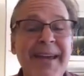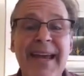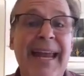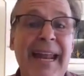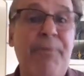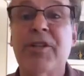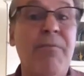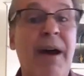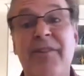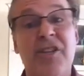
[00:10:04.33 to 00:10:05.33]
And that puts them
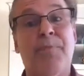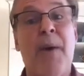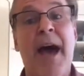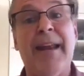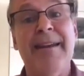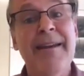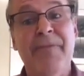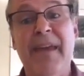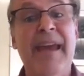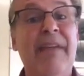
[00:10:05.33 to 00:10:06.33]
on the spot.
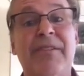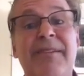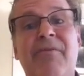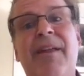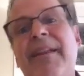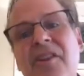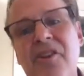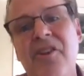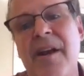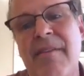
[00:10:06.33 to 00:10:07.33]
They have to say, well, I didn't
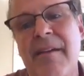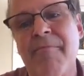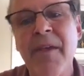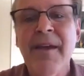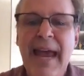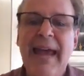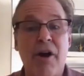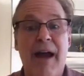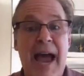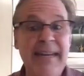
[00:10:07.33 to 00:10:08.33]
do anything,
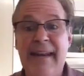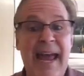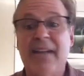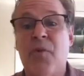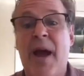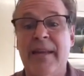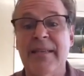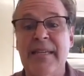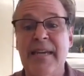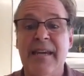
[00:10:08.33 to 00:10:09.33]
or I did X, Y,
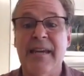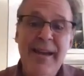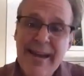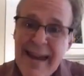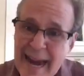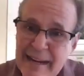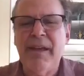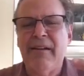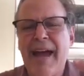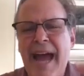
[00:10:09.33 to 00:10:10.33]
and Z. And
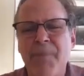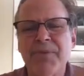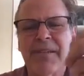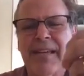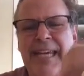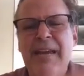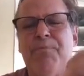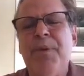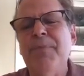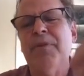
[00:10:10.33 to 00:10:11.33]
it helps keep
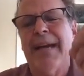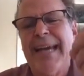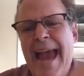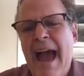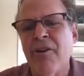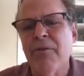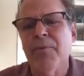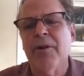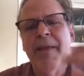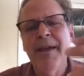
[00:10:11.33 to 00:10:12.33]
people
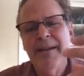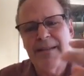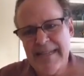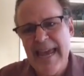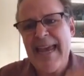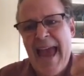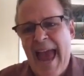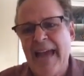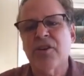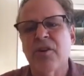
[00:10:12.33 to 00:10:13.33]
accountable to take
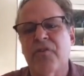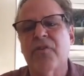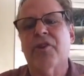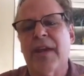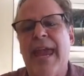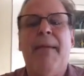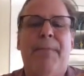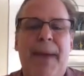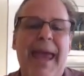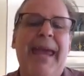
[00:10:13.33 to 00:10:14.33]
action for their
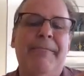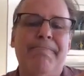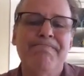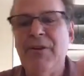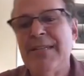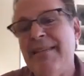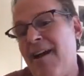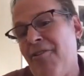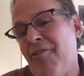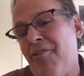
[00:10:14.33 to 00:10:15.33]
campaign. I would say
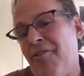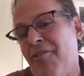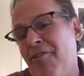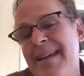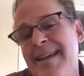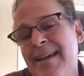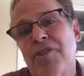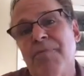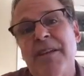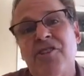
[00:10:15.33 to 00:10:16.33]
the other thing is that
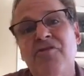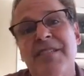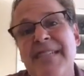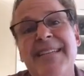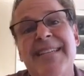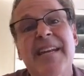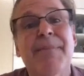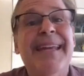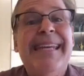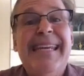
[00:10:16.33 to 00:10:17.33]
most of my students think it's going
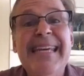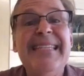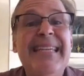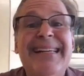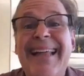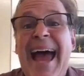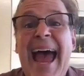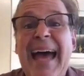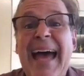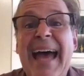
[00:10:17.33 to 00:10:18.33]
to be an easy
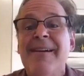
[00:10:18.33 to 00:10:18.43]
class.